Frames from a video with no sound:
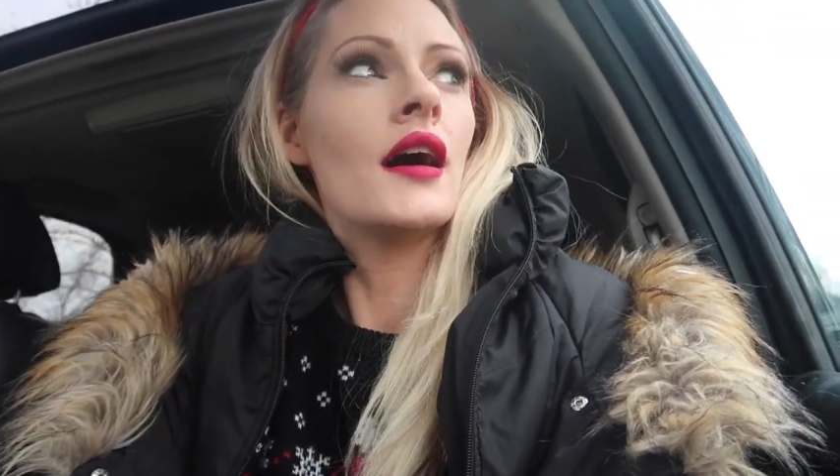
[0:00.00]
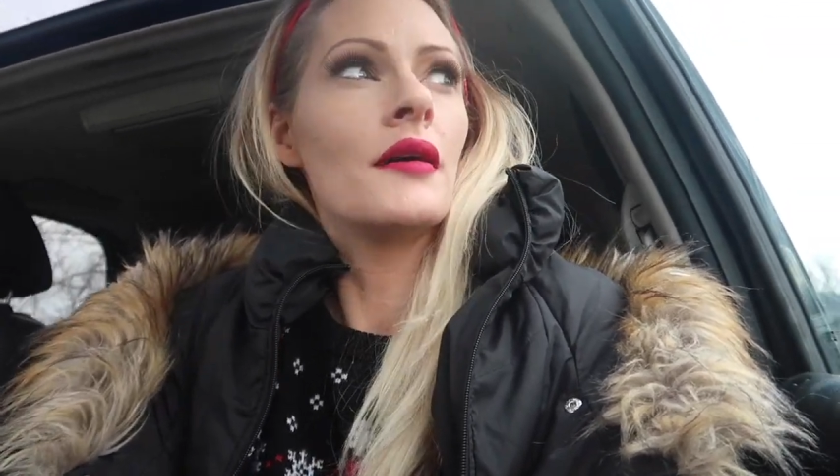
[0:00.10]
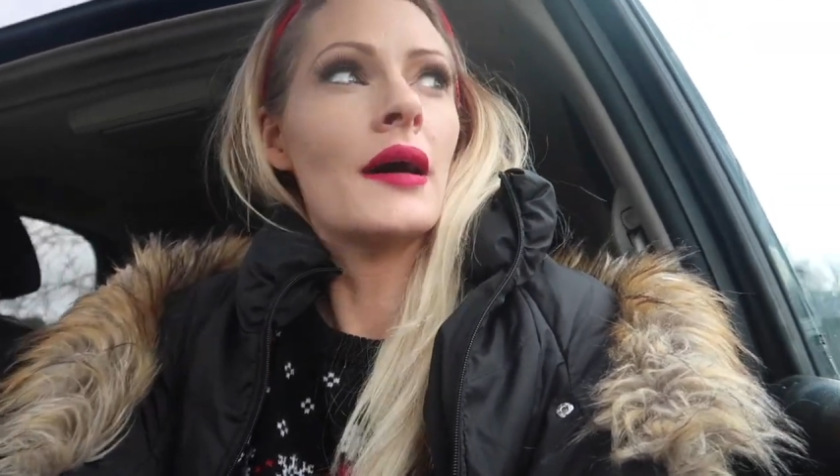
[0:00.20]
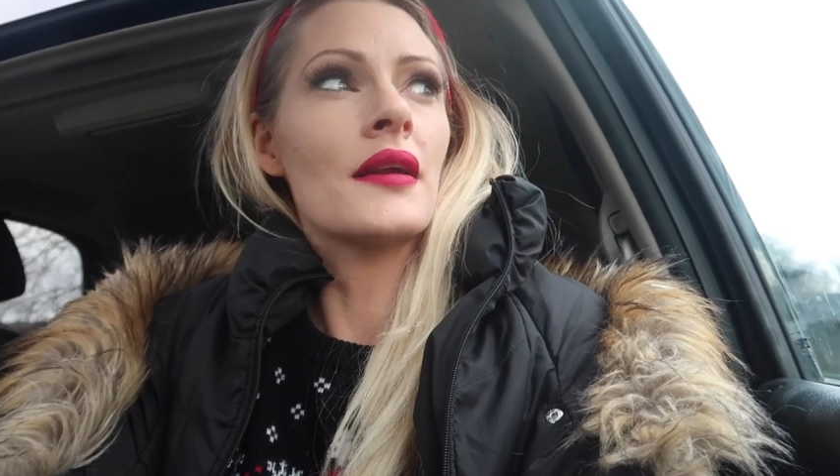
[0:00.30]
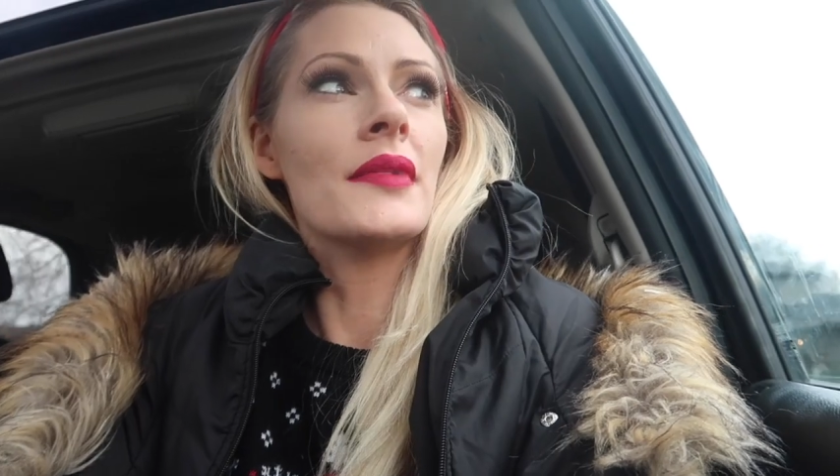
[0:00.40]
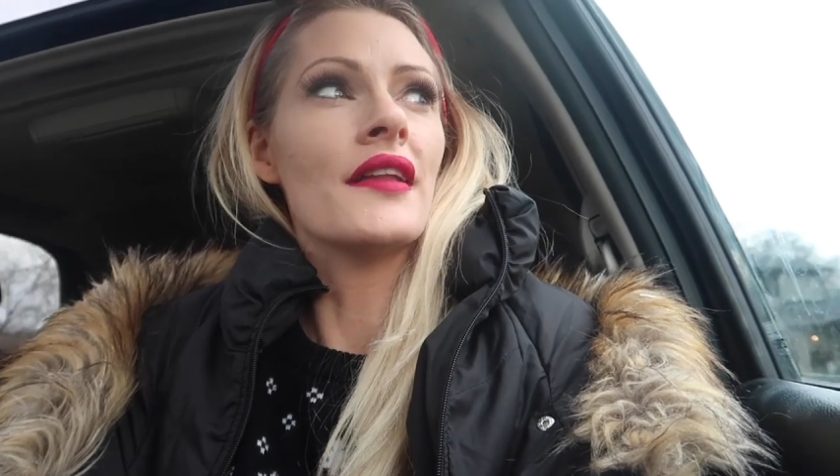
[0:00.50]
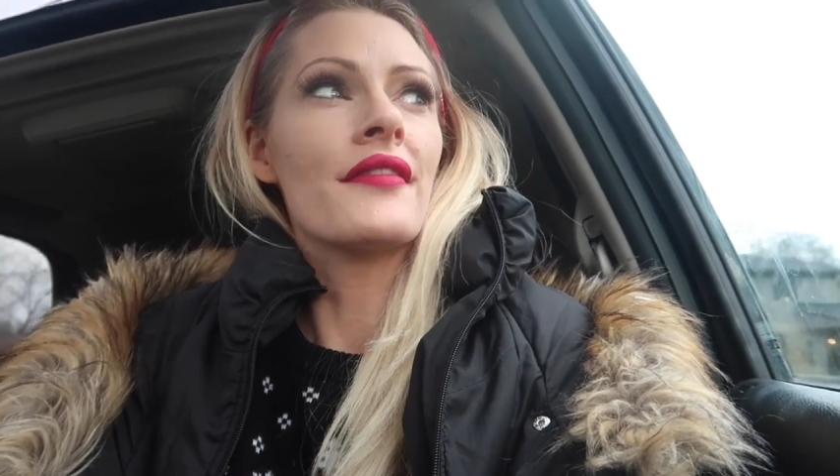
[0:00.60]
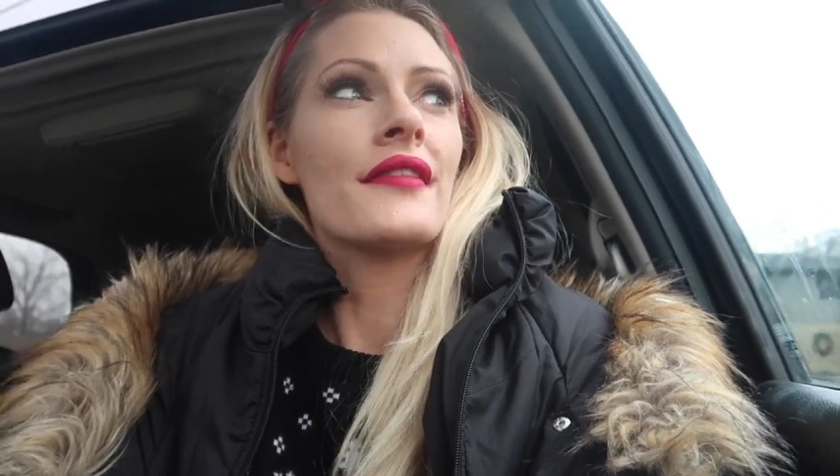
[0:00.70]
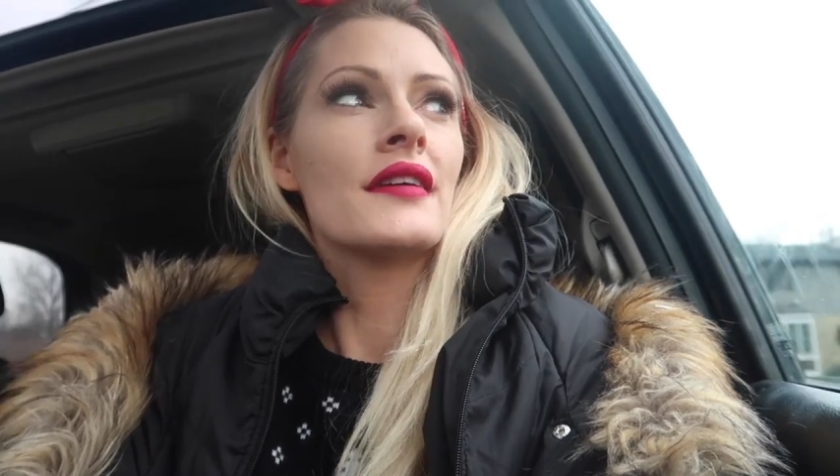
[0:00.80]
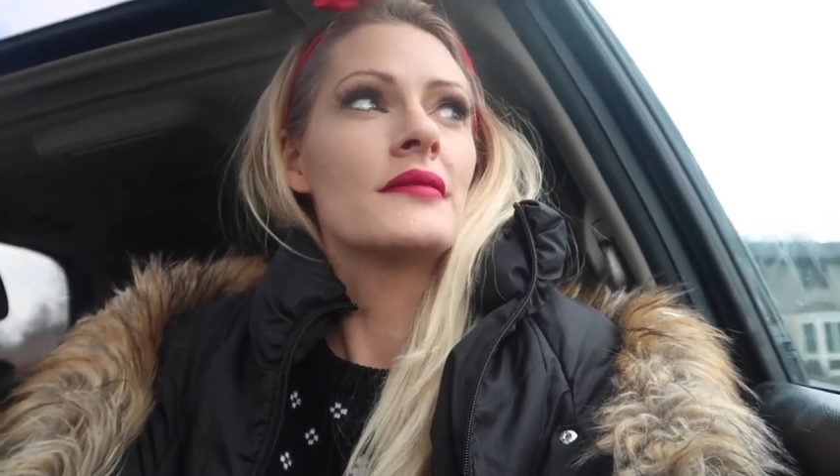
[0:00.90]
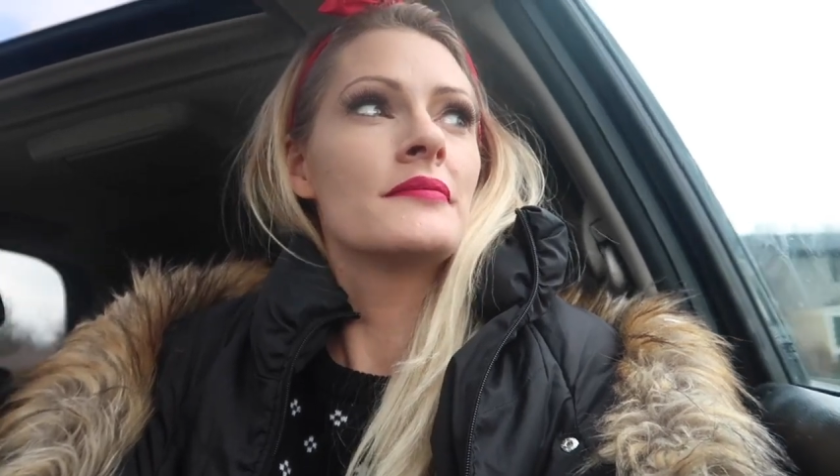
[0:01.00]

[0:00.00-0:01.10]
about a month.